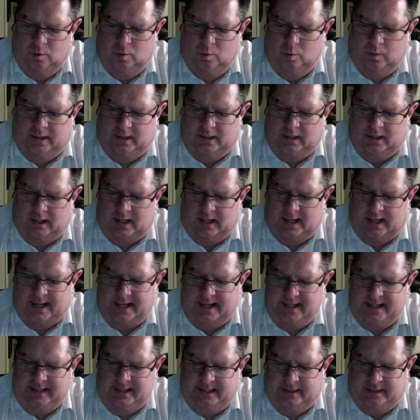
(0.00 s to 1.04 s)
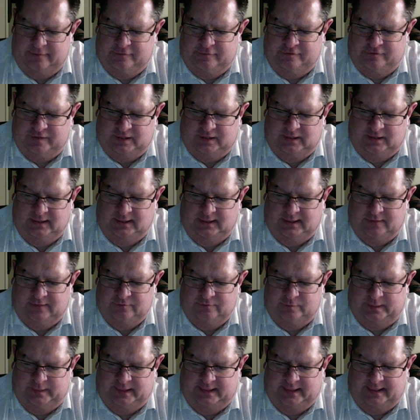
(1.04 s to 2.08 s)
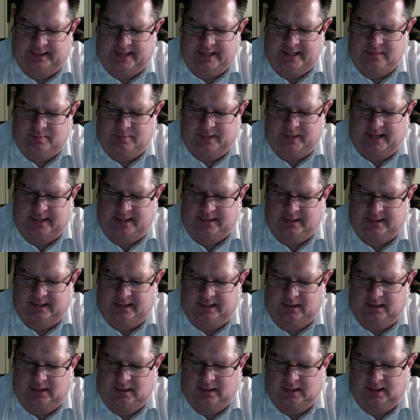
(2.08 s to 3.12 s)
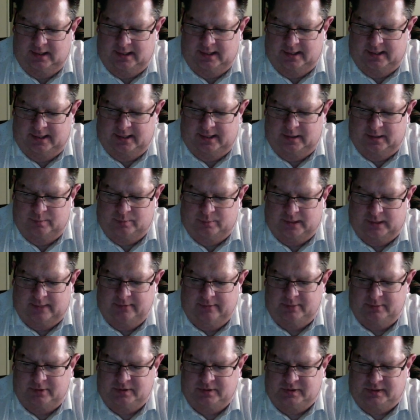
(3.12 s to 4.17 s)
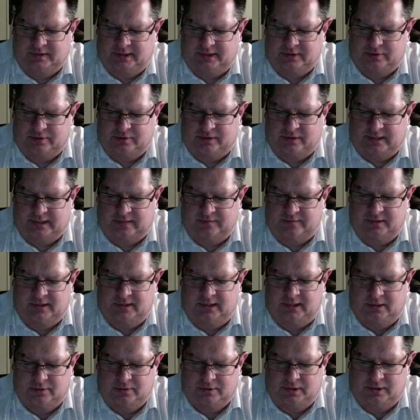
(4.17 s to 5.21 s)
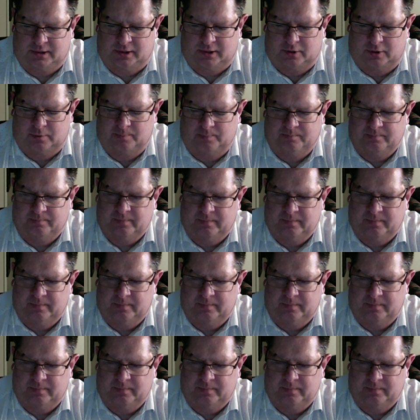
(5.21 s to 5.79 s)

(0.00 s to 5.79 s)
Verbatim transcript: Well, I uh, fell in love with light painting uh, probably about six or seven years ago.